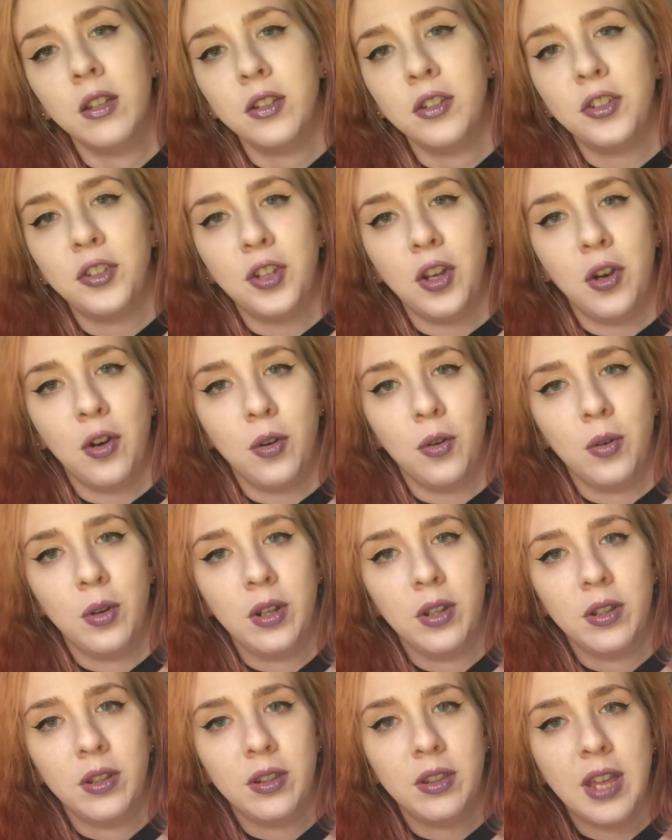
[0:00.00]
So
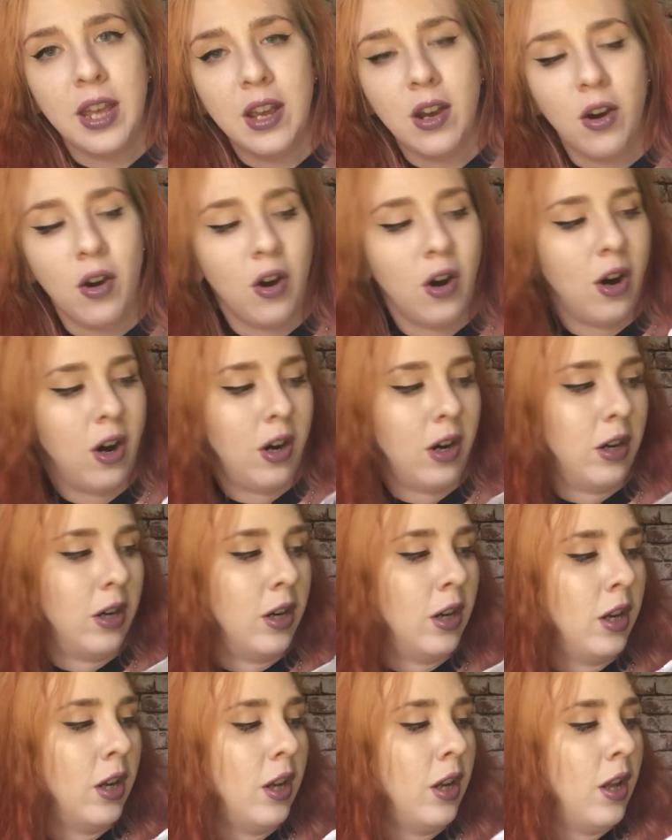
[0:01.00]
they are
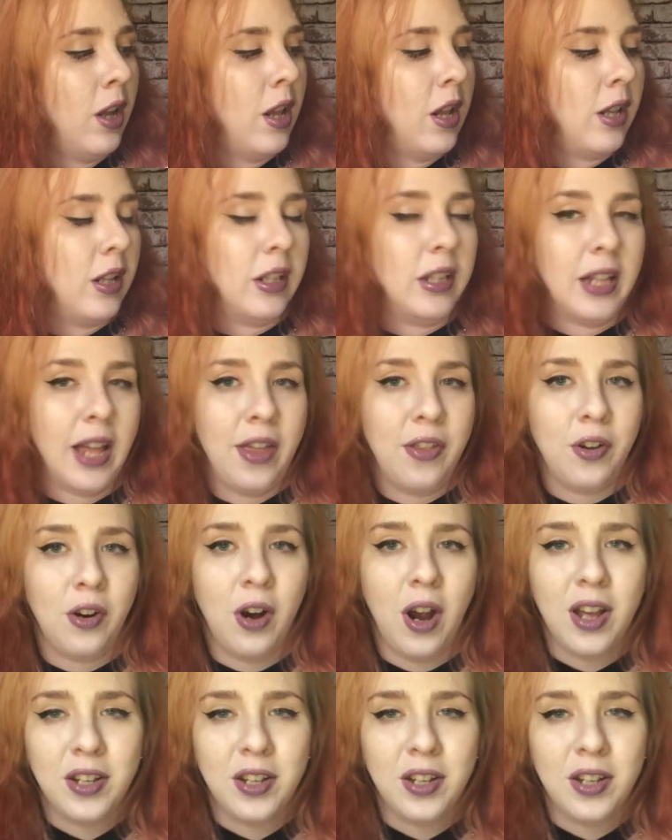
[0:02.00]
leather.